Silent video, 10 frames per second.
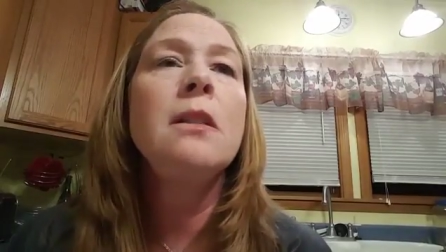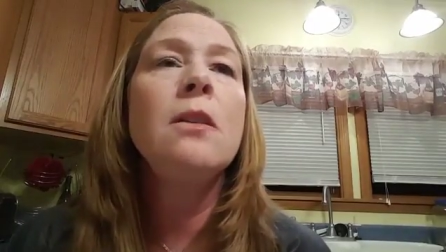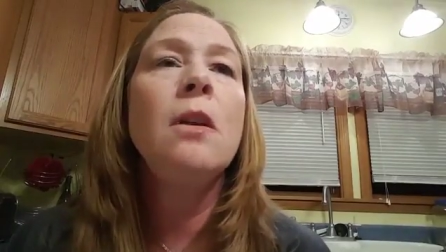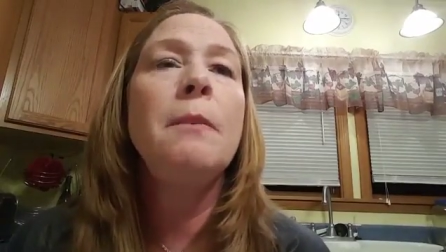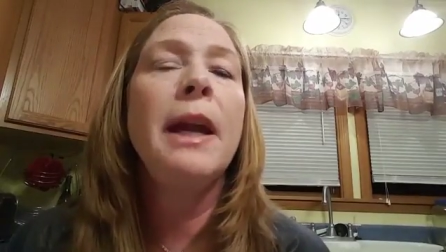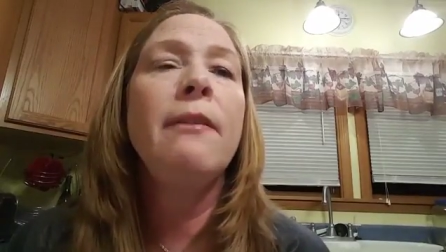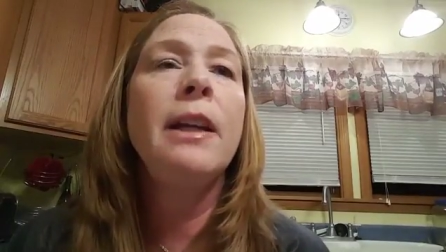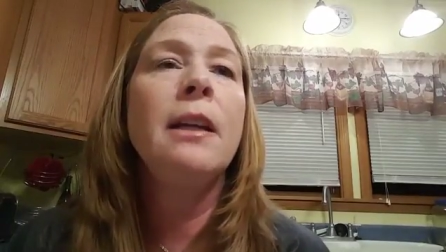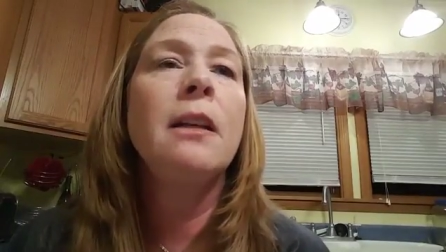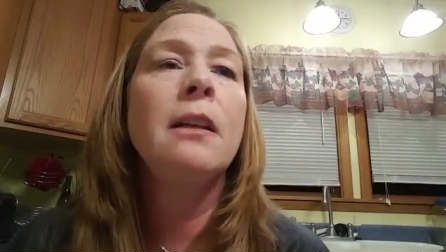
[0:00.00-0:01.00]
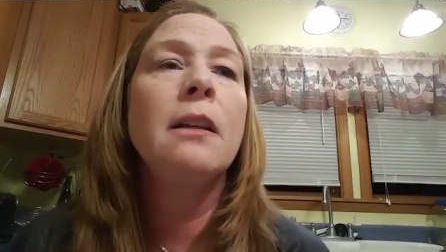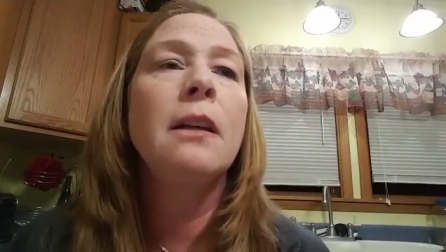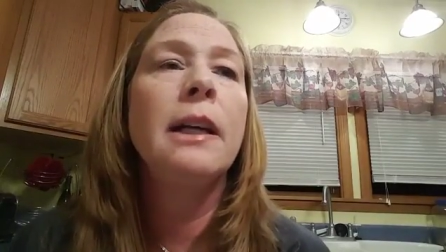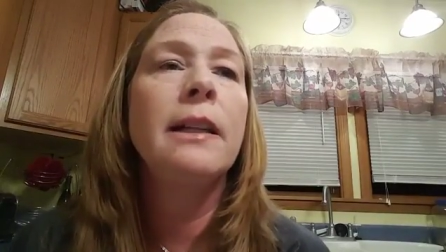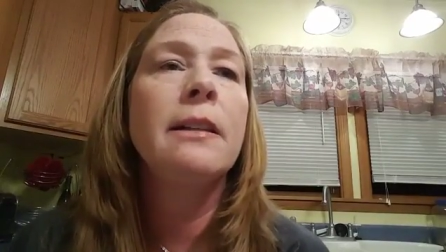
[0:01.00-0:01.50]
I'm having
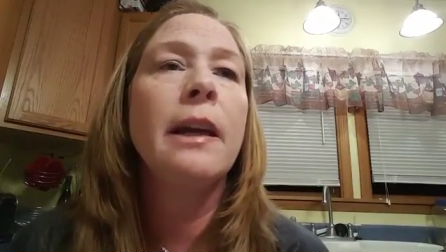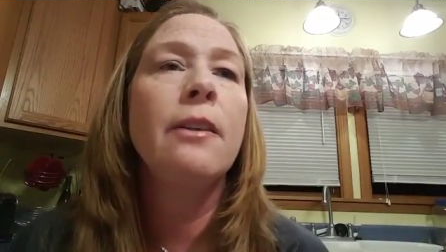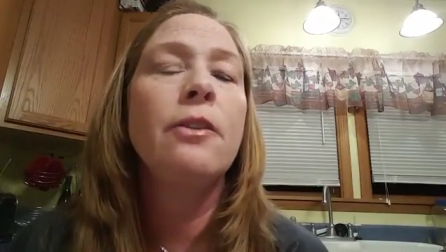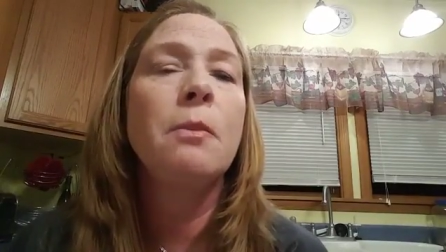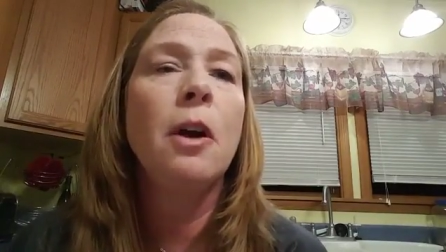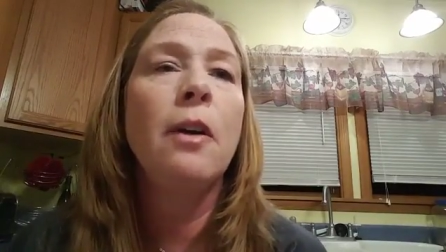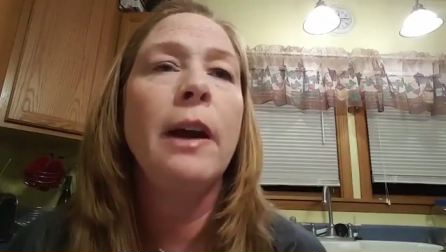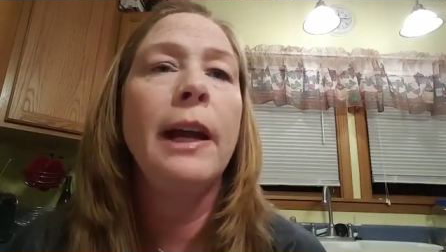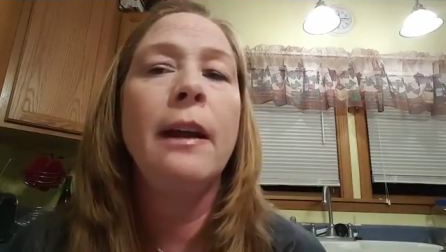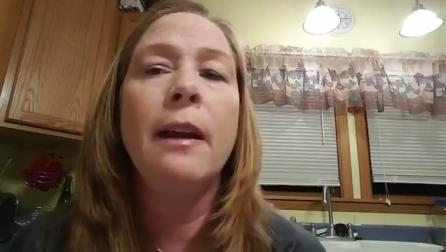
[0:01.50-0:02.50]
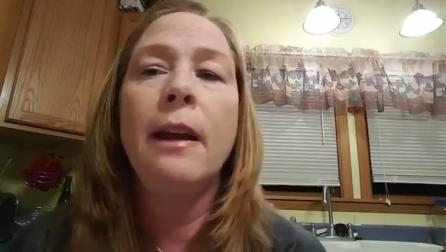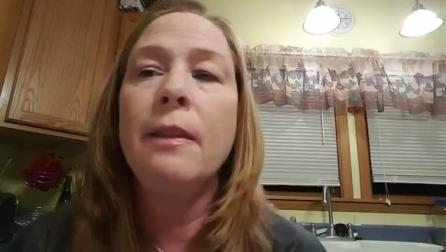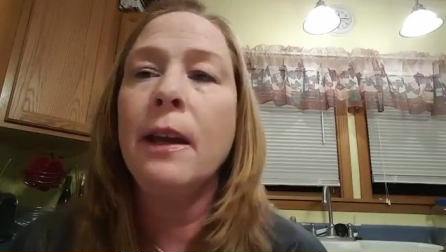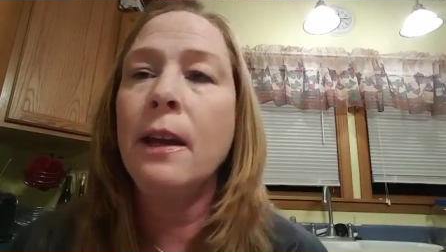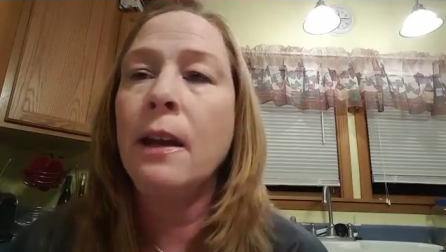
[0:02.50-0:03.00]
a get together tomorrow night, and
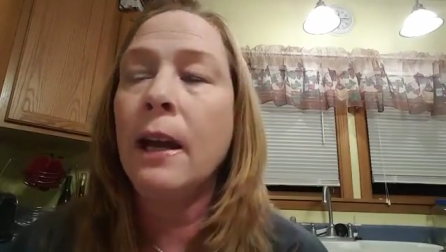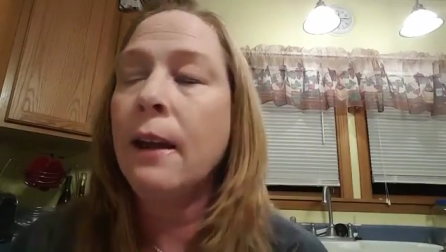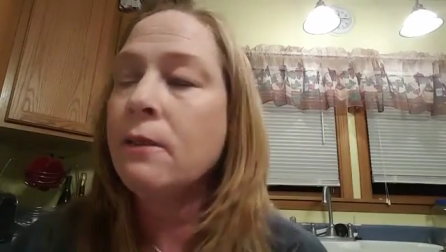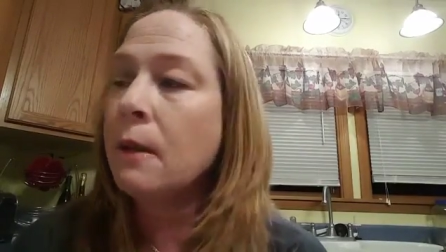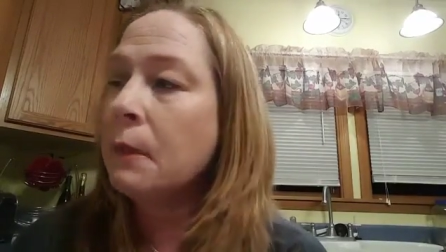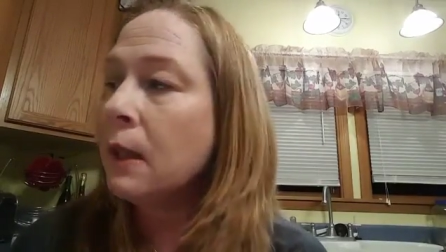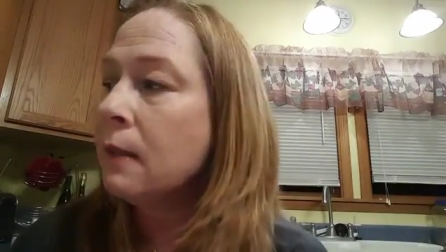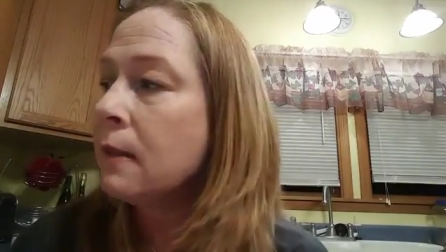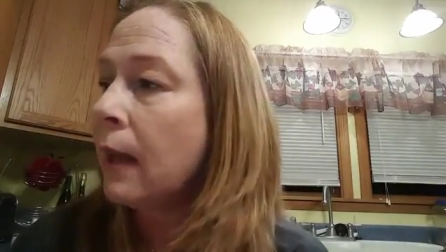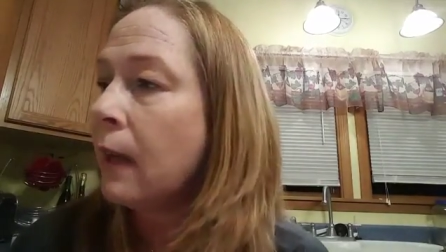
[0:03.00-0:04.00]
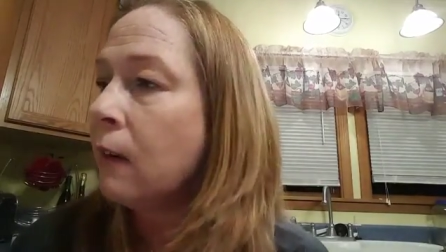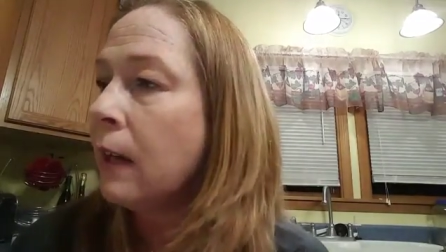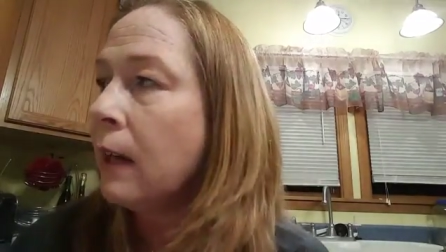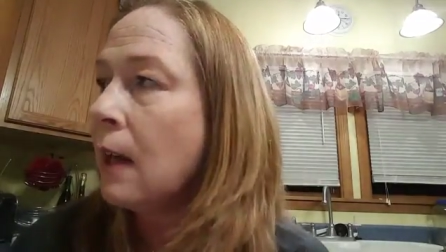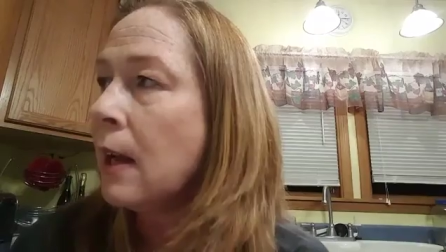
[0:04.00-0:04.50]
then I have something
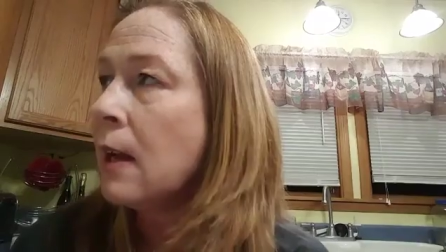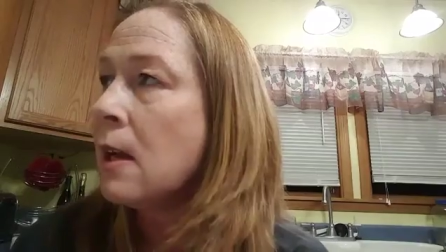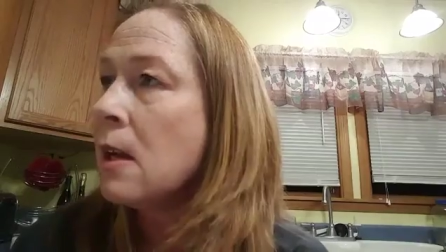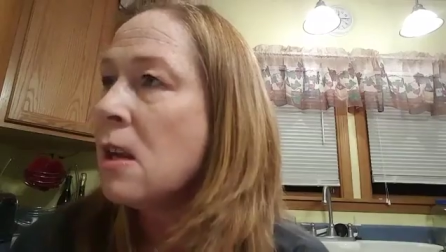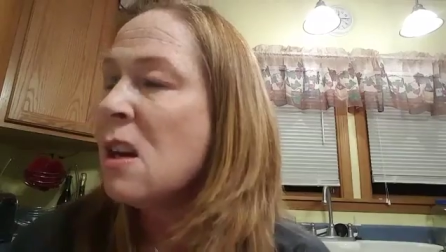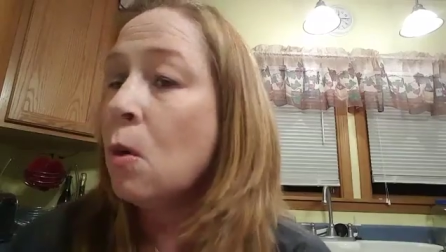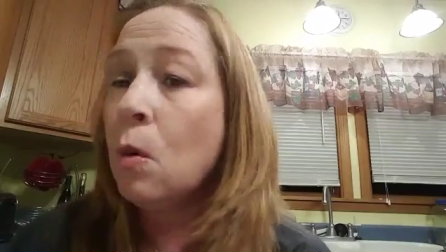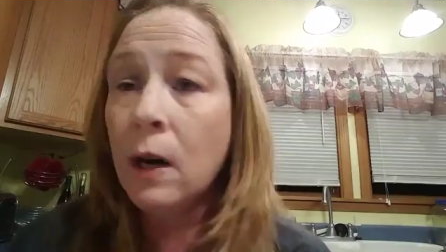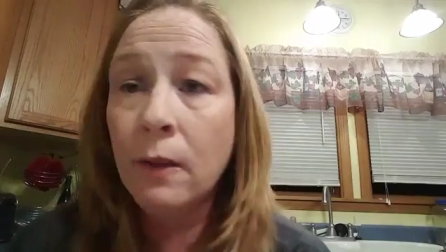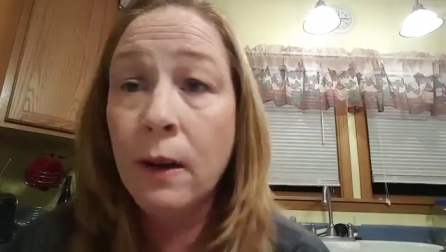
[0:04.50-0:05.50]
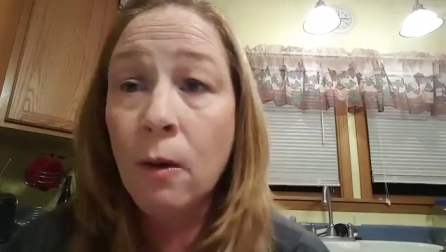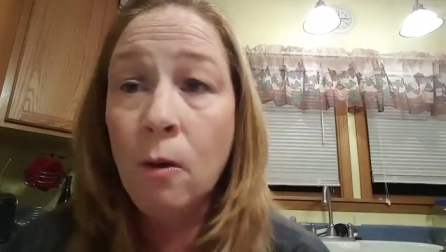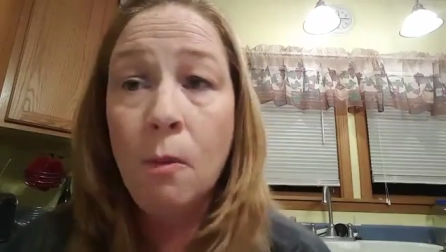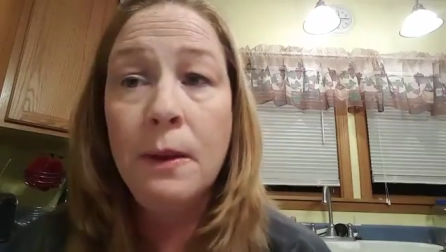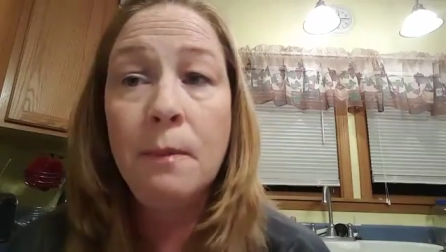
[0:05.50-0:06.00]
Saturday night where there
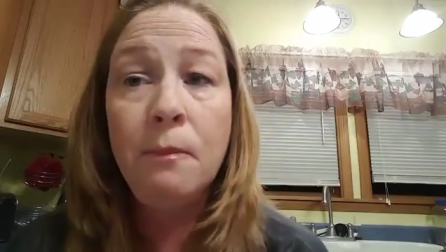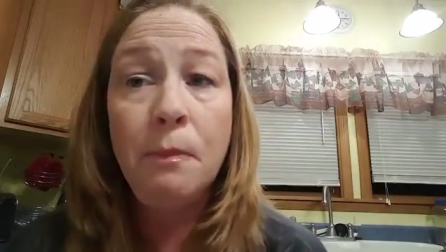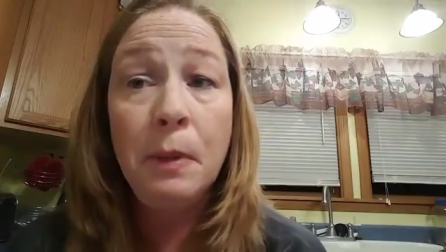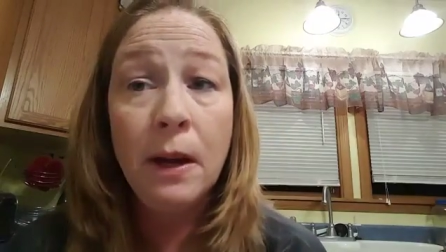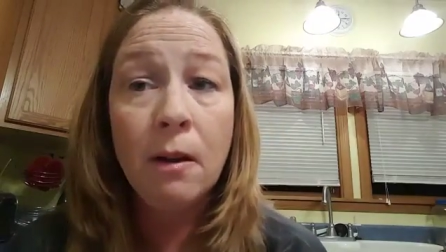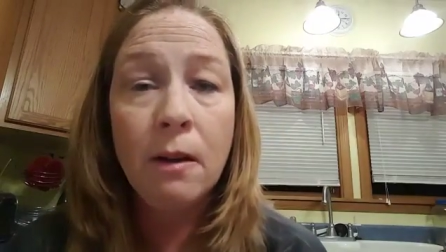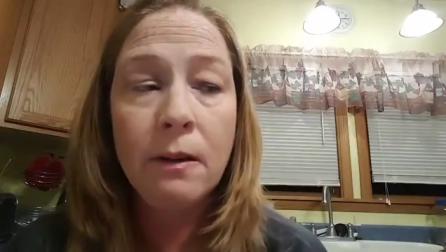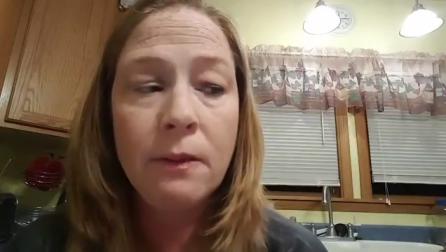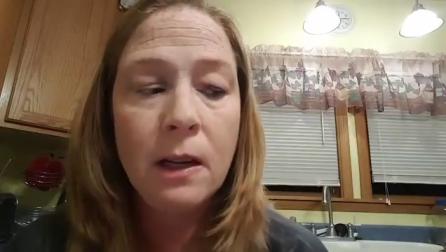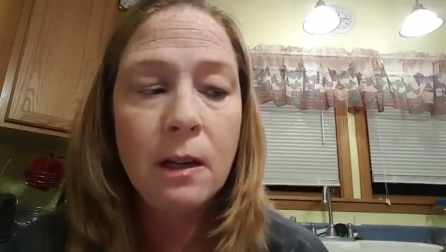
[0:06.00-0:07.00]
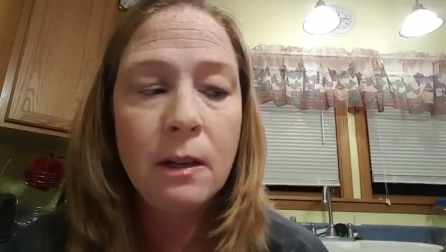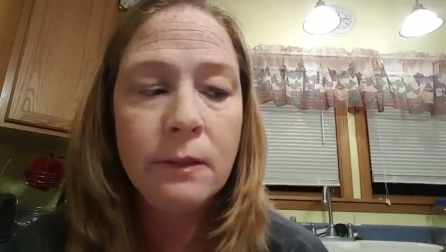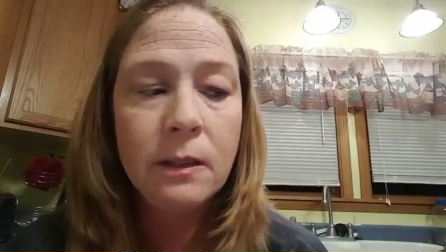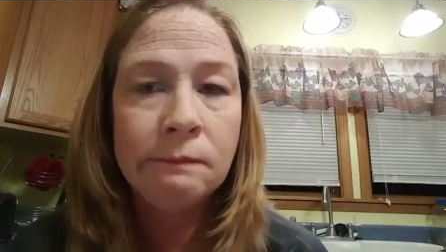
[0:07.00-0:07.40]
will be beer involved.